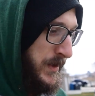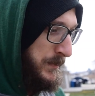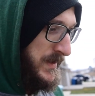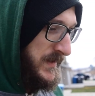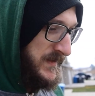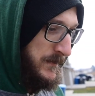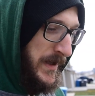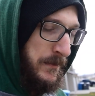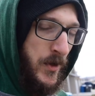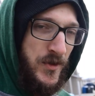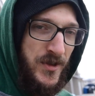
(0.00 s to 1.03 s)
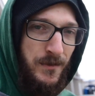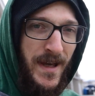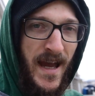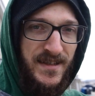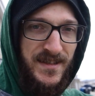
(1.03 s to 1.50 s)
but because of my motion
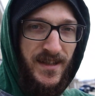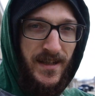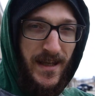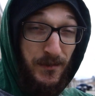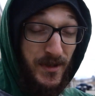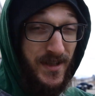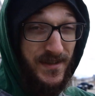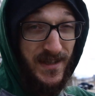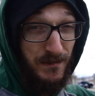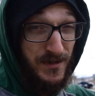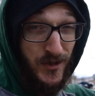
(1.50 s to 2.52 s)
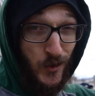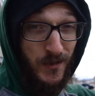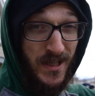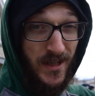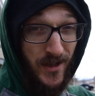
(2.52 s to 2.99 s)
past it, and because I'm
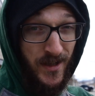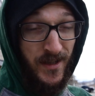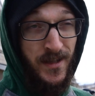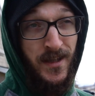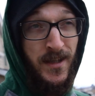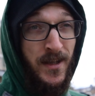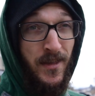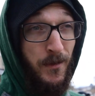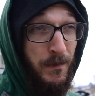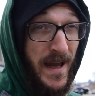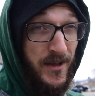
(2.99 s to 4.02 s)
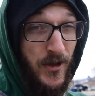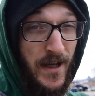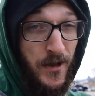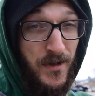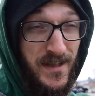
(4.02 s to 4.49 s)
zoomed in on it, the
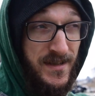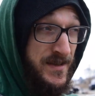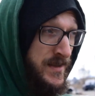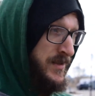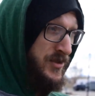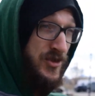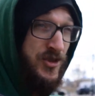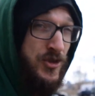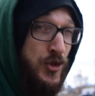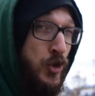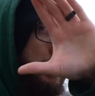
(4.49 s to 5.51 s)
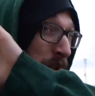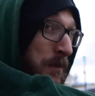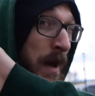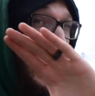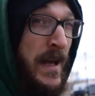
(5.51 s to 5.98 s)
background is
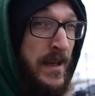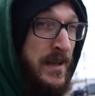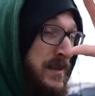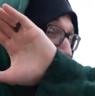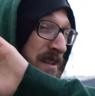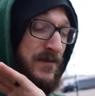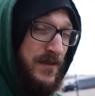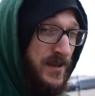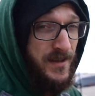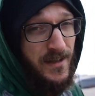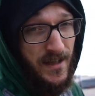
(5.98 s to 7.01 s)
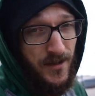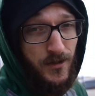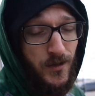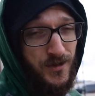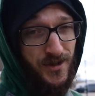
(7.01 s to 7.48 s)
zooming by, giving an
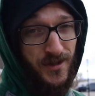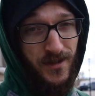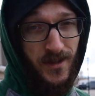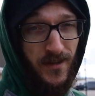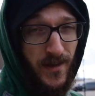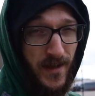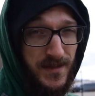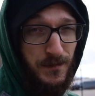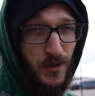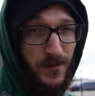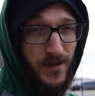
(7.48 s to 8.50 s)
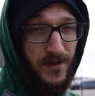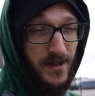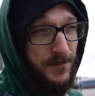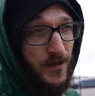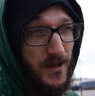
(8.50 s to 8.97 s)
illusion that it's moving.
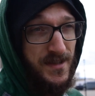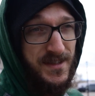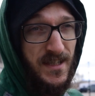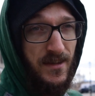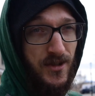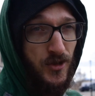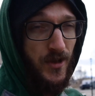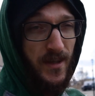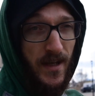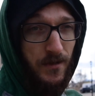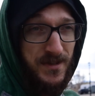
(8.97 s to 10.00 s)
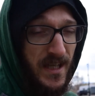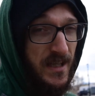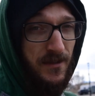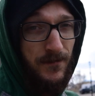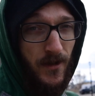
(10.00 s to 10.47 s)
And if you didn't see the tree that it was
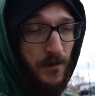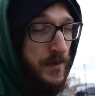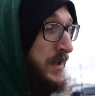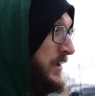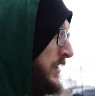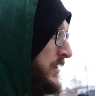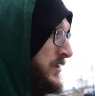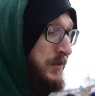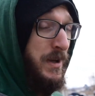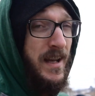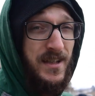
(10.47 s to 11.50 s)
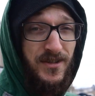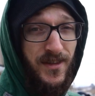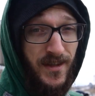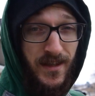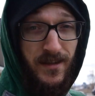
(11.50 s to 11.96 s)
hanging from, you might actually
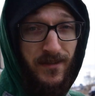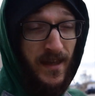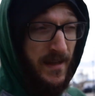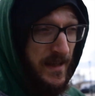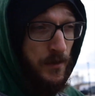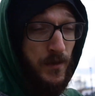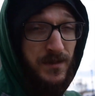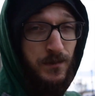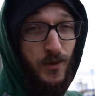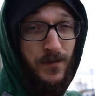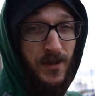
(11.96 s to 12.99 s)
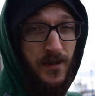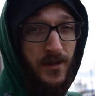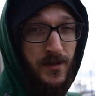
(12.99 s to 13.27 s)
think that it was moving.